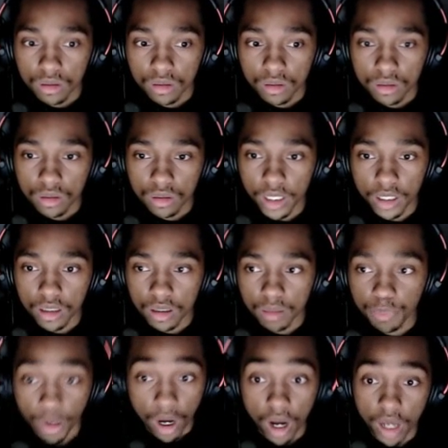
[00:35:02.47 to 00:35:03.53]
Like
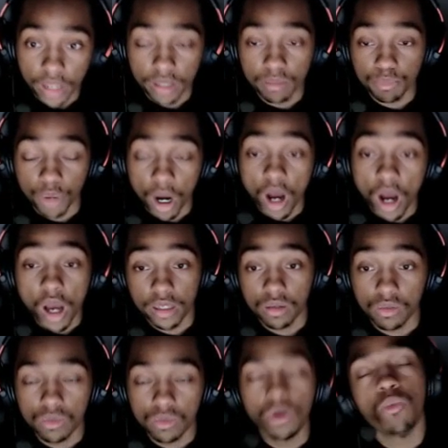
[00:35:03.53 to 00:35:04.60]
Pawn
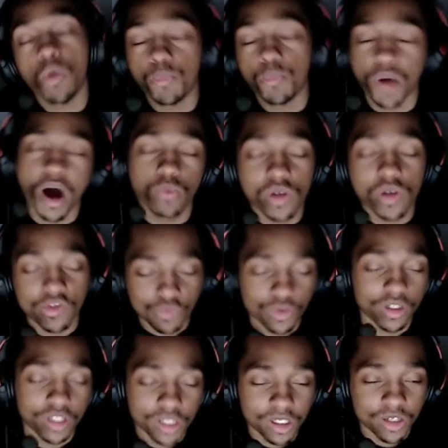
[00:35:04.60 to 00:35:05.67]
was
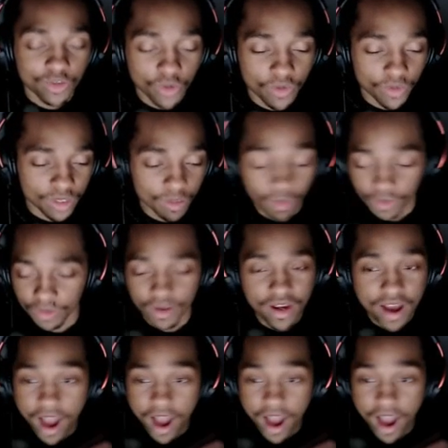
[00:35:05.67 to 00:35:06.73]
really good in 2014. What the
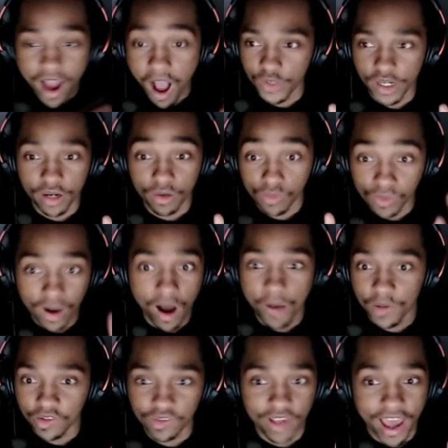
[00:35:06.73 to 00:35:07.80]
almost went on
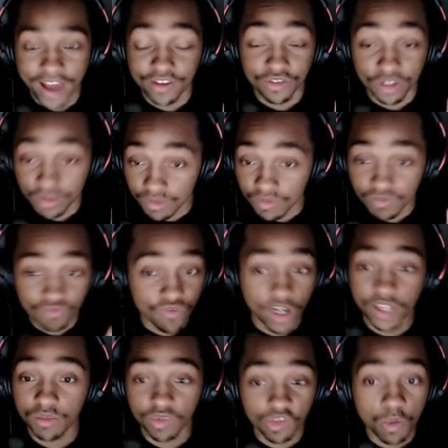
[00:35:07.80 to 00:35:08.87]
almost actually
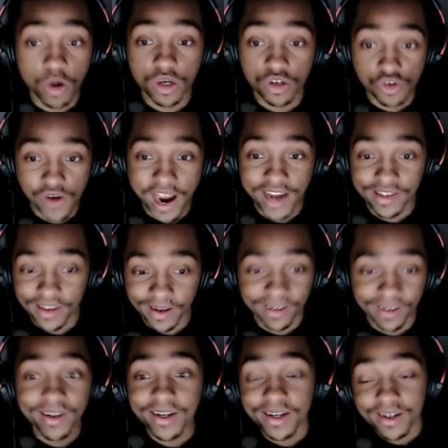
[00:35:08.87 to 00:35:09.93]
fucking smoking crack
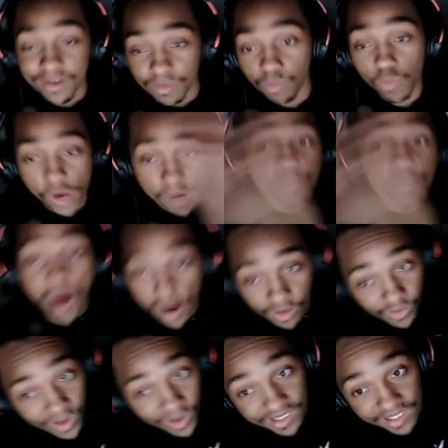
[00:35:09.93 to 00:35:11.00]
there. When
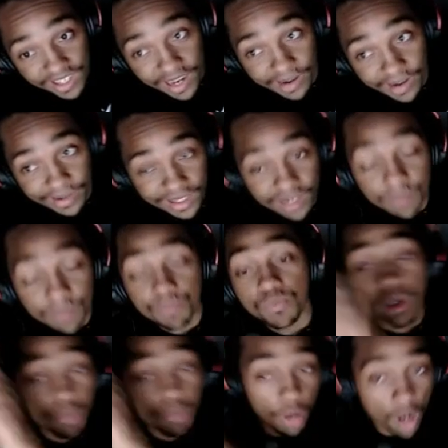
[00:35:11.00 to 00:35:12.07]
Pawn was a carry,
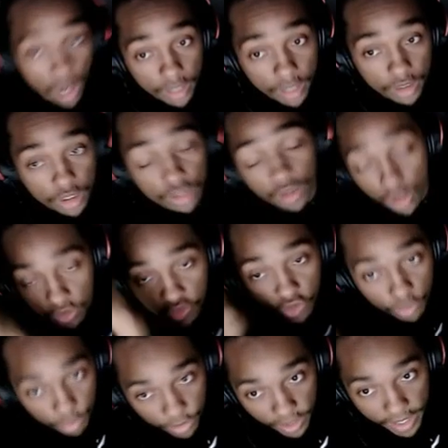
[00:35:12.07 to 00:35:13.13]
Pawn could also
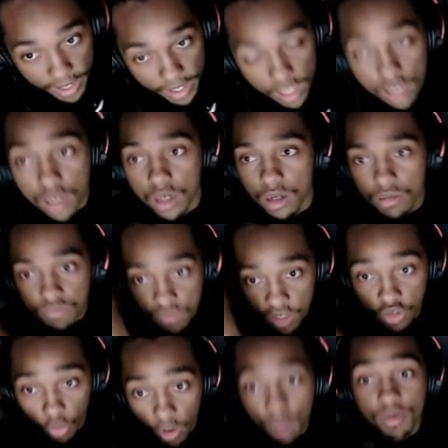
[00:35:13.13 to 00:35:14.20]
play the
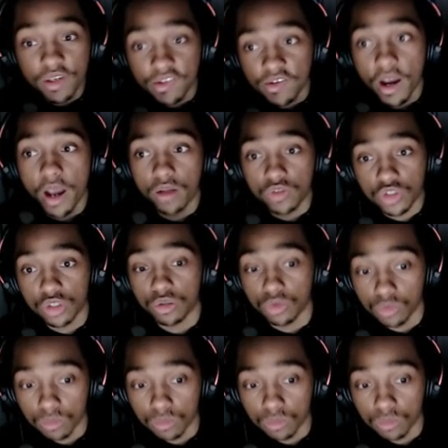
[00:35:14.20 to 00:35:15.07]
Doinby style too.